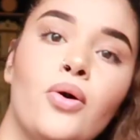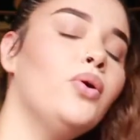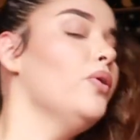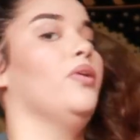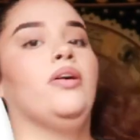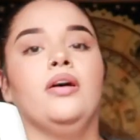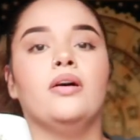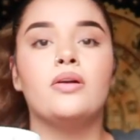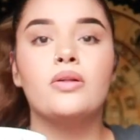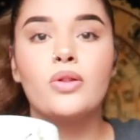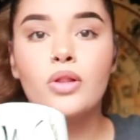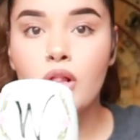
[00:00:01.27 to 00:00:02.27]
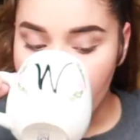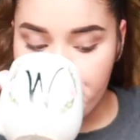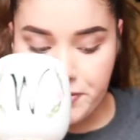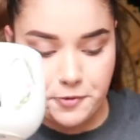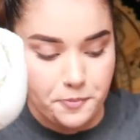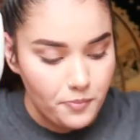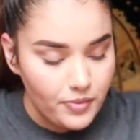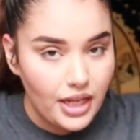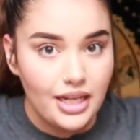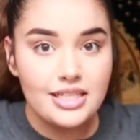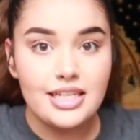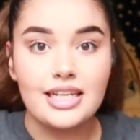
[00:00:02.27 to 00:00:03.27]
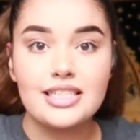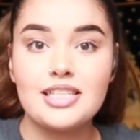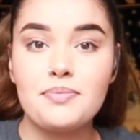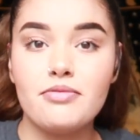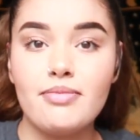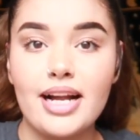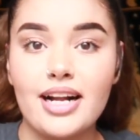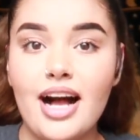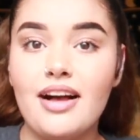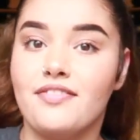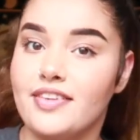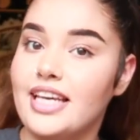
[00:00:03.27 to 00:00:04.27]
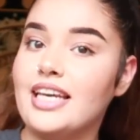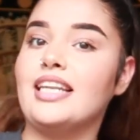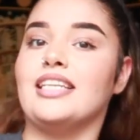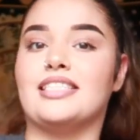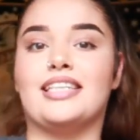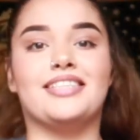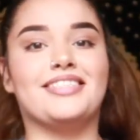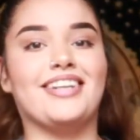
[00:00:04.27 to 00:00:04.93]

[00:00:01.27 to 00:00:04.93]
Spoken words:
Whew. Take a sip of my coffee and let's get